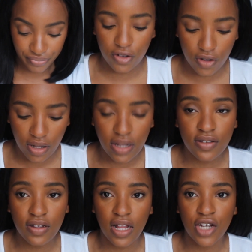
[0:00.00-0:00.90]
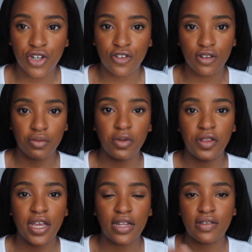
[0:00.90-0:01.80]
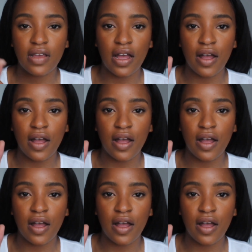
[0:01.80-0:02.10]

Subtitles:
To cleanse the lashes, you will need